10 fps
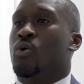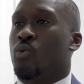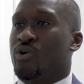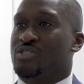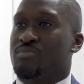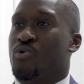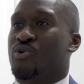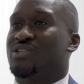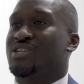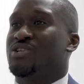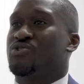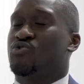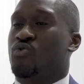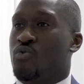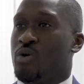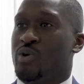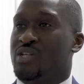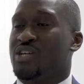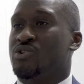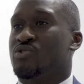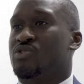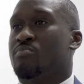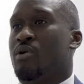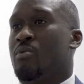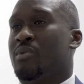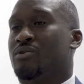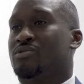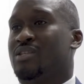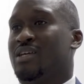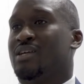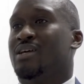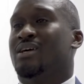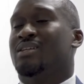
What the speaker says: we're supporting teachers, growing teachers, and Palmetto State